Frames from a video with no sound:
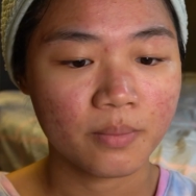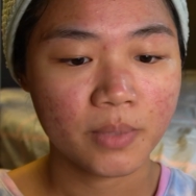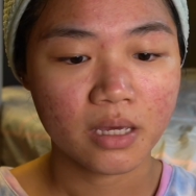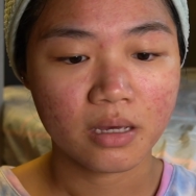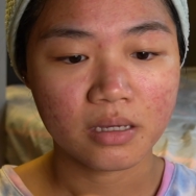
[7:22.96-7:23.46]

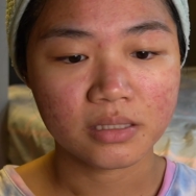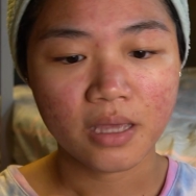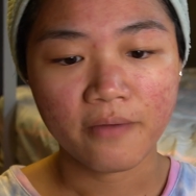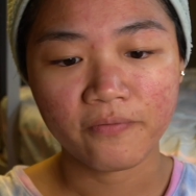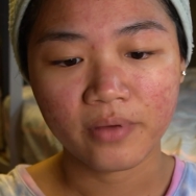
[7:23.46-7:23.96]
because
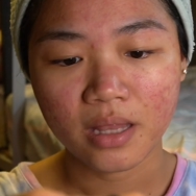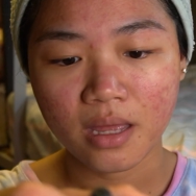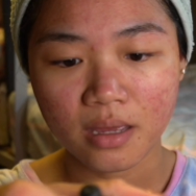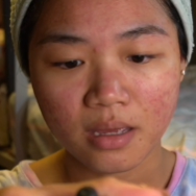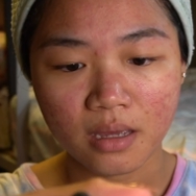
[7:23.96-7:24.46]
I feel
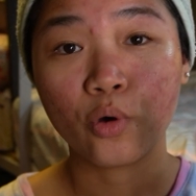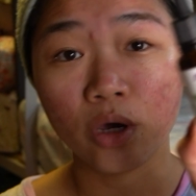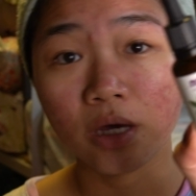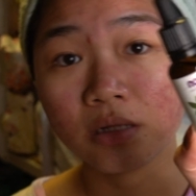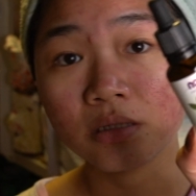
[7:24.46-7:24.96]
like
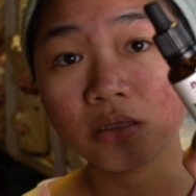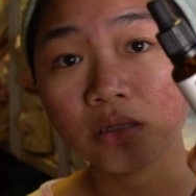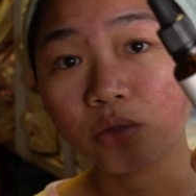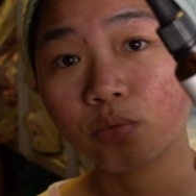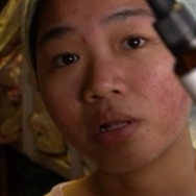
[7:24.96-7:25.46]
oil
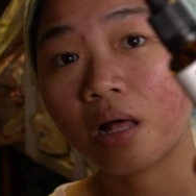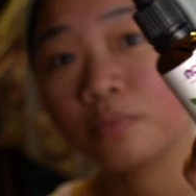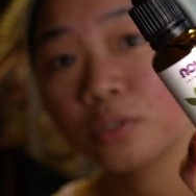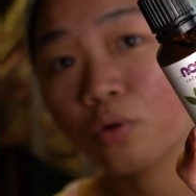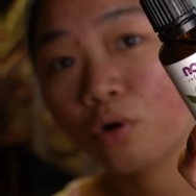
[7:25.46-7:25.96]
will
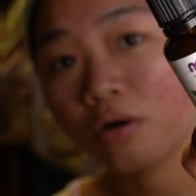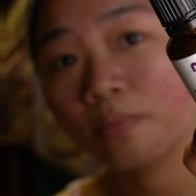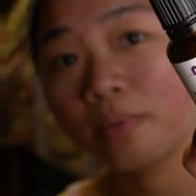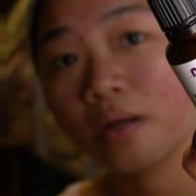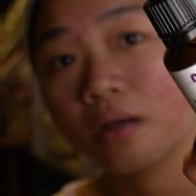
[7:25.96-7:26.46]

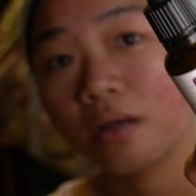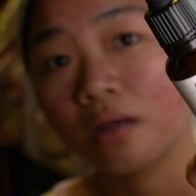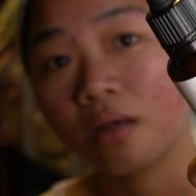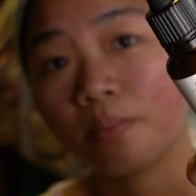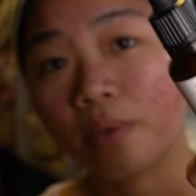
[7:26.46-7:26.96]
absorb
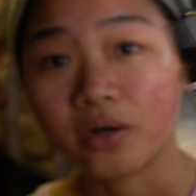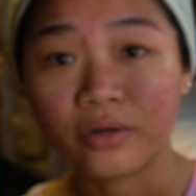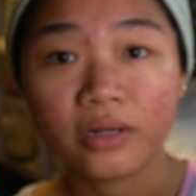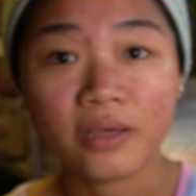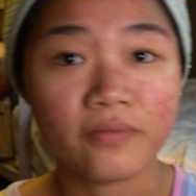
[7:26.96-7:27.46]

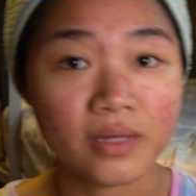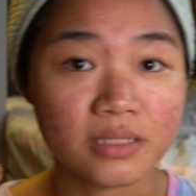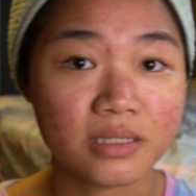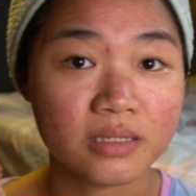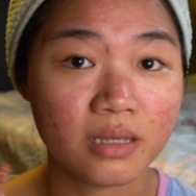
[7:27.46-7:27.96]
better if
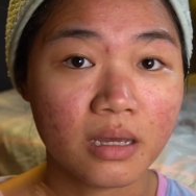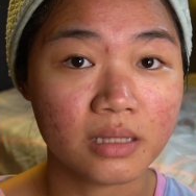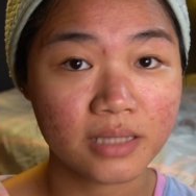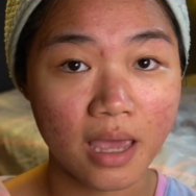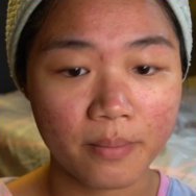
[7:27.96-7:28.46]
it's
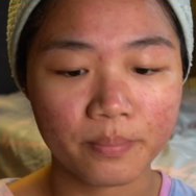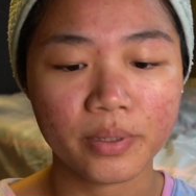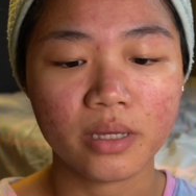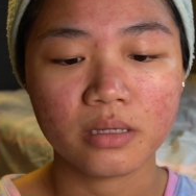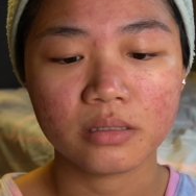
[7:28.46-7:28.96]
damp.
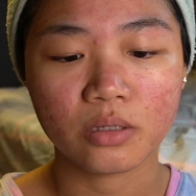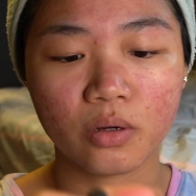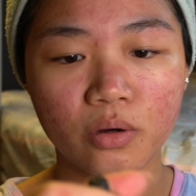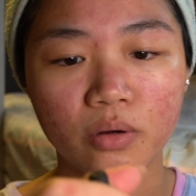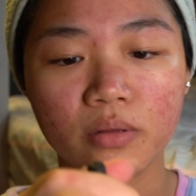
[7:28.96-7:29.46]

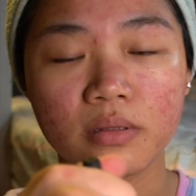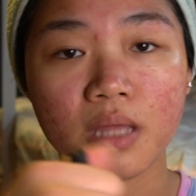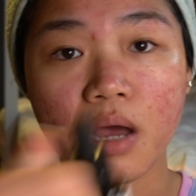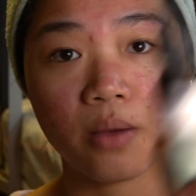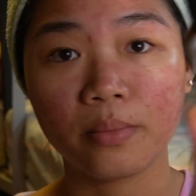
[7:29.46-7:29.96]
So
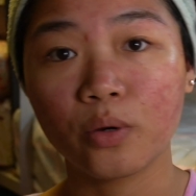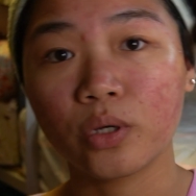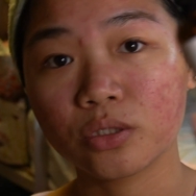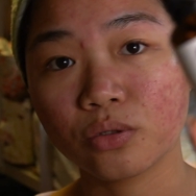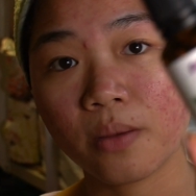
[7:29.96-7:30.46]
now I'm
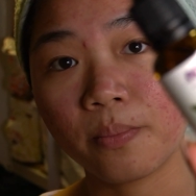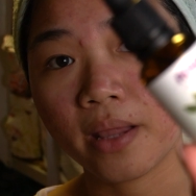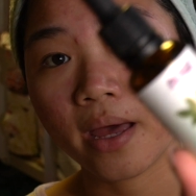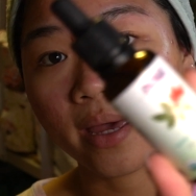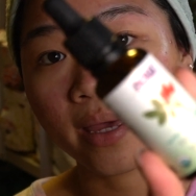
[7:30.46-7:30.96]
going to
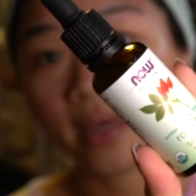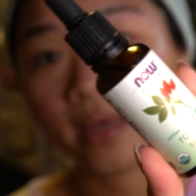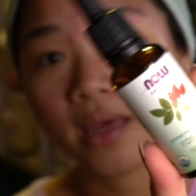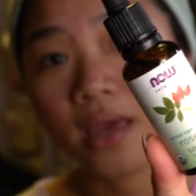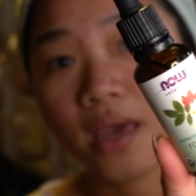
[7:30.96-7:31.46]

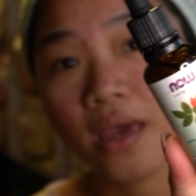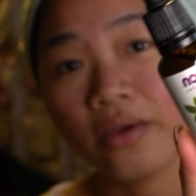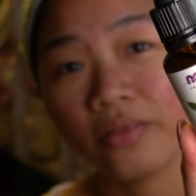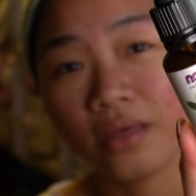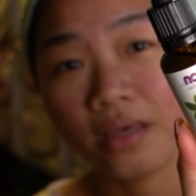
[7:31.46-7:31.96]
apply
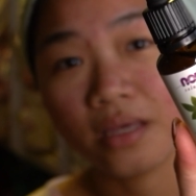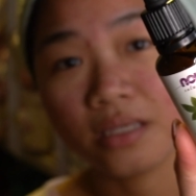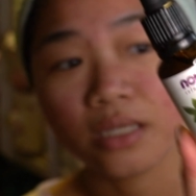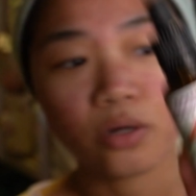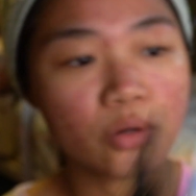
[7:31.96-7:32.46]

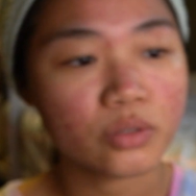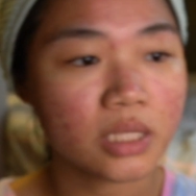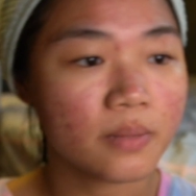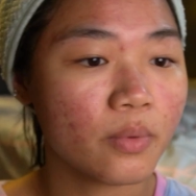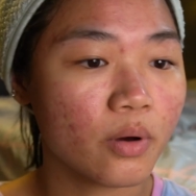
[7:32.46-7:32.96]
this
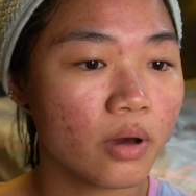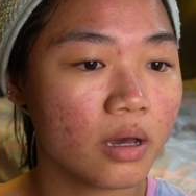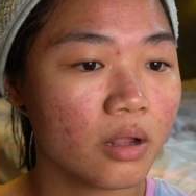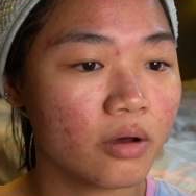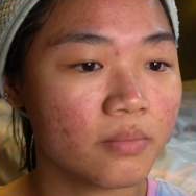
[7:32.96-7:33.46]
rosehip
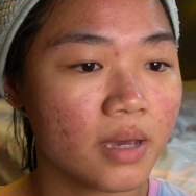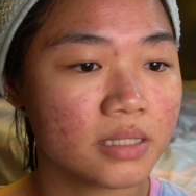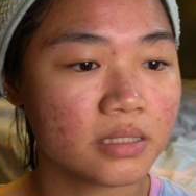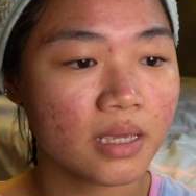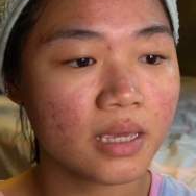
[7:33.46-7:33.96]
oil on my
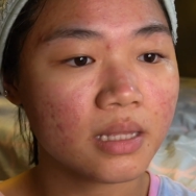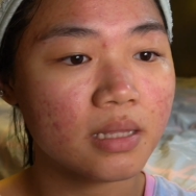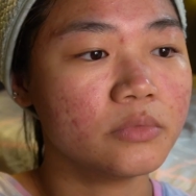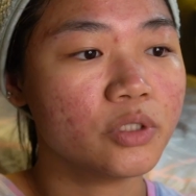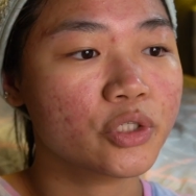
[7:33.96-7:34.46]

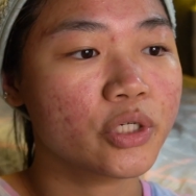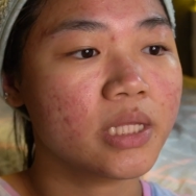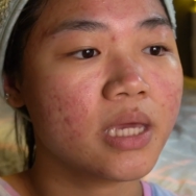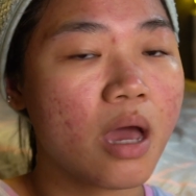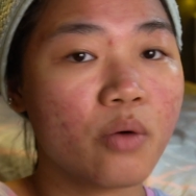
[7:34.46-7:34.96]
skin.
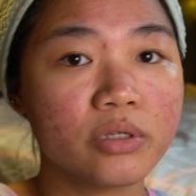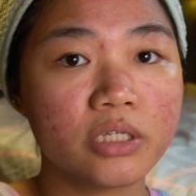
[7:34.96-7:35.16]
Usually I would